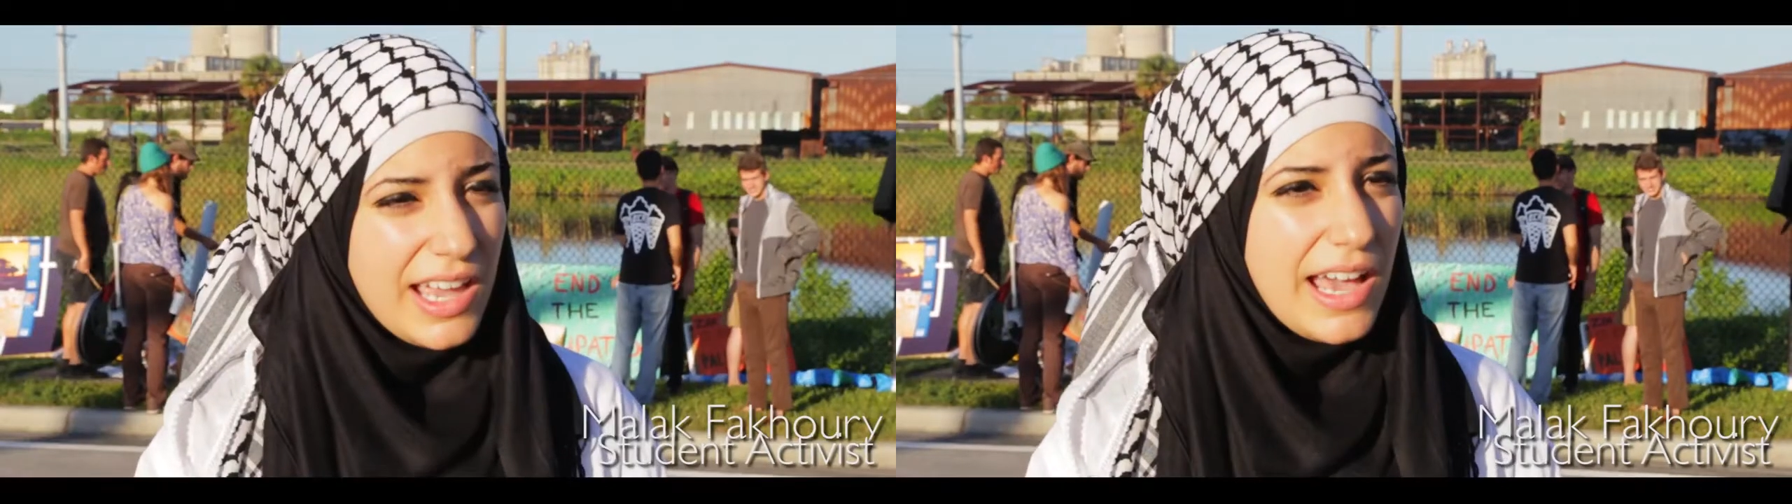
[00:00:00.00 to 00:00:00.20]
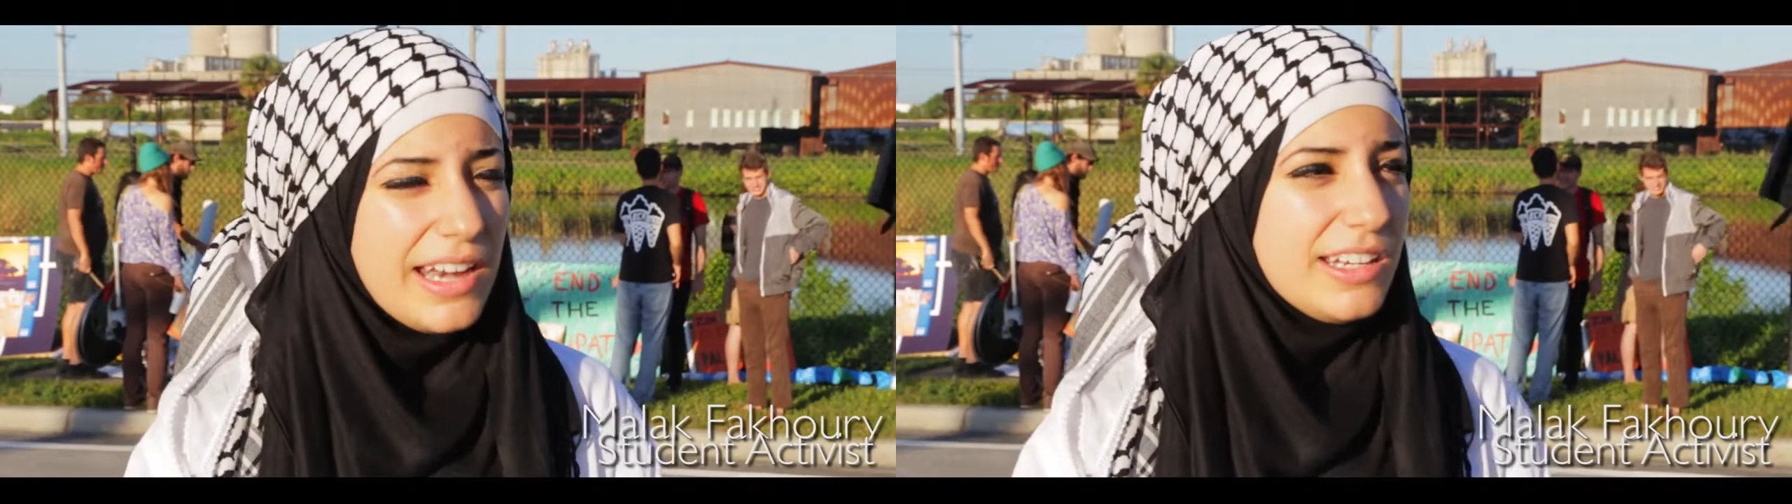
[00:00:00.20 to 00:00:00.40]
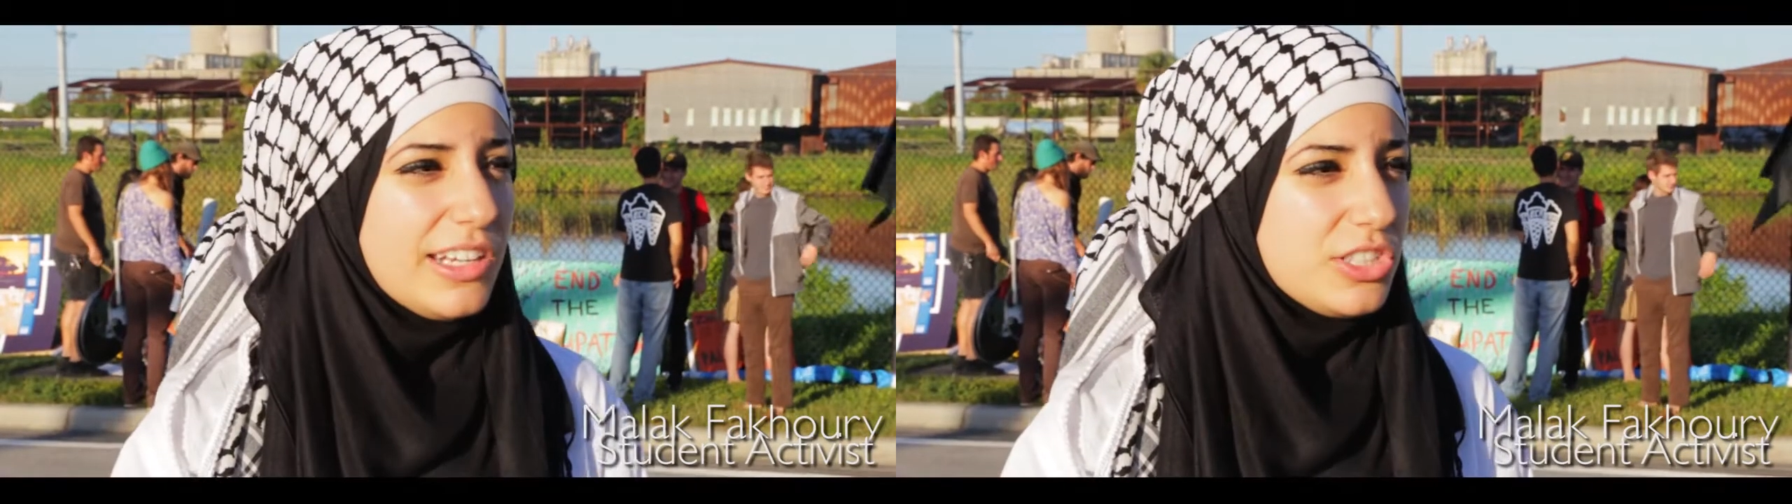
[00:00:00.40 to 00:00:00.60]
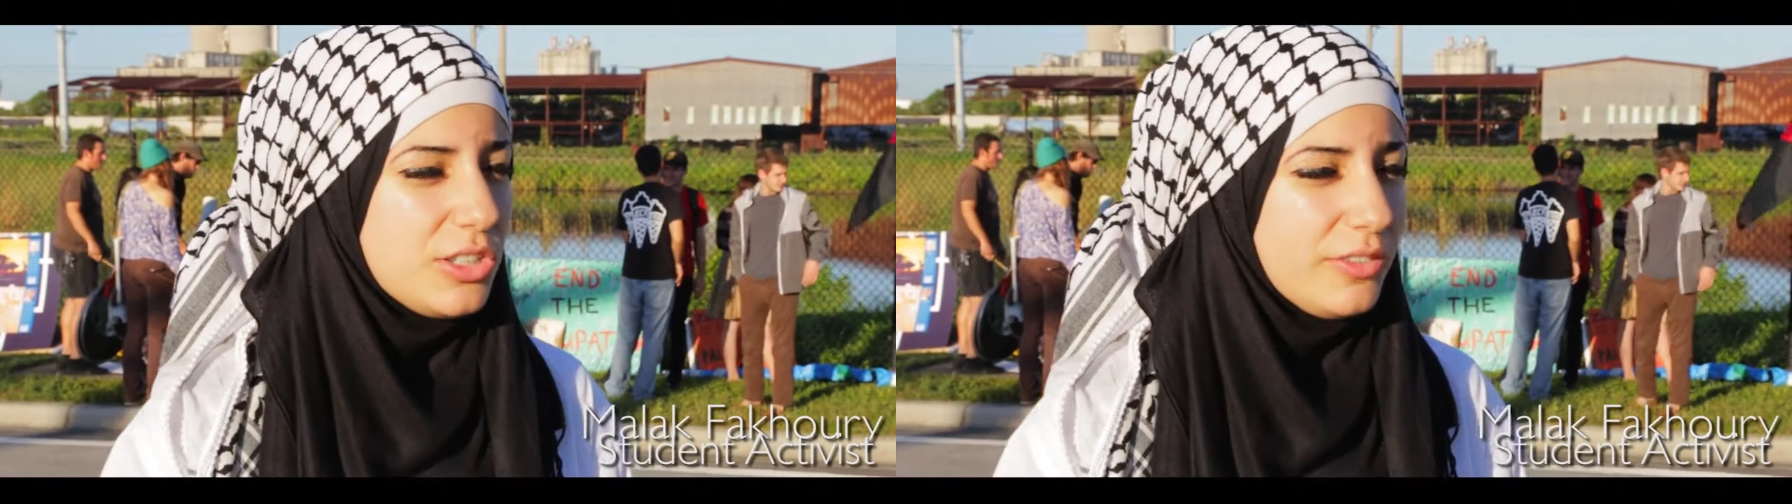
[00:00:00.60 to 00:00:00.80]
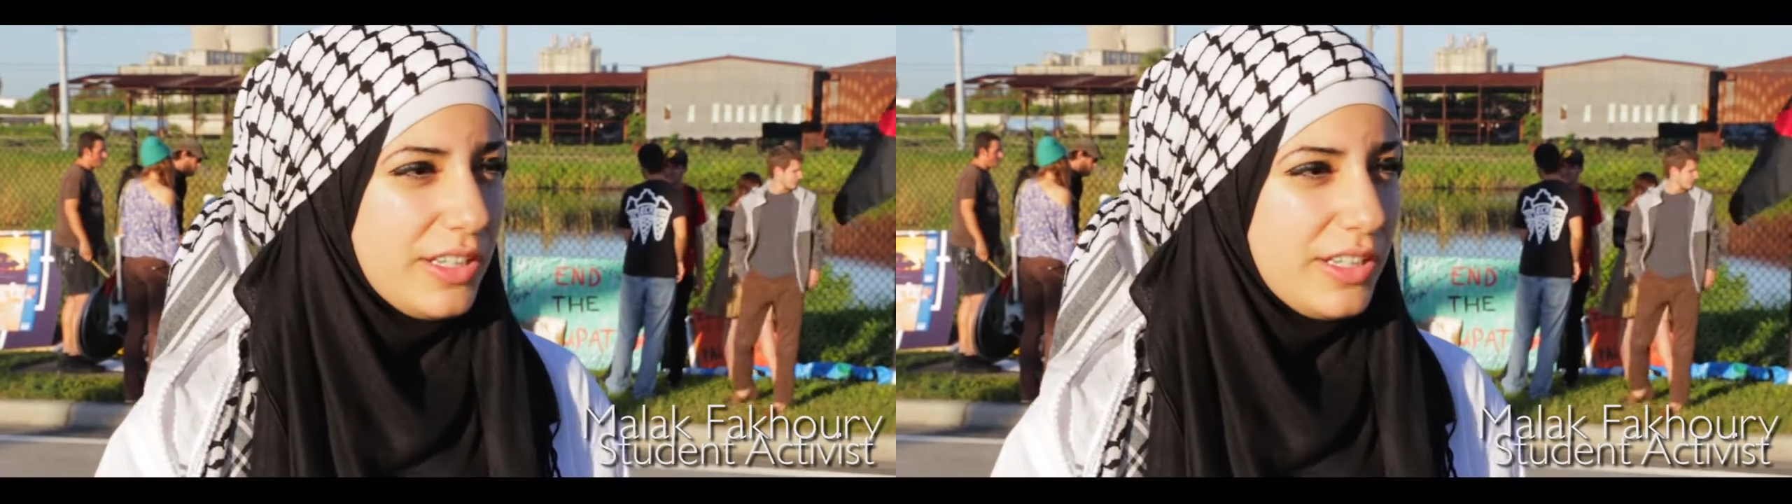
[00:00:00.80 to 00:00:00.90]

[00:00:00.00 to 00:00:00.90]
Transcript: and an issue of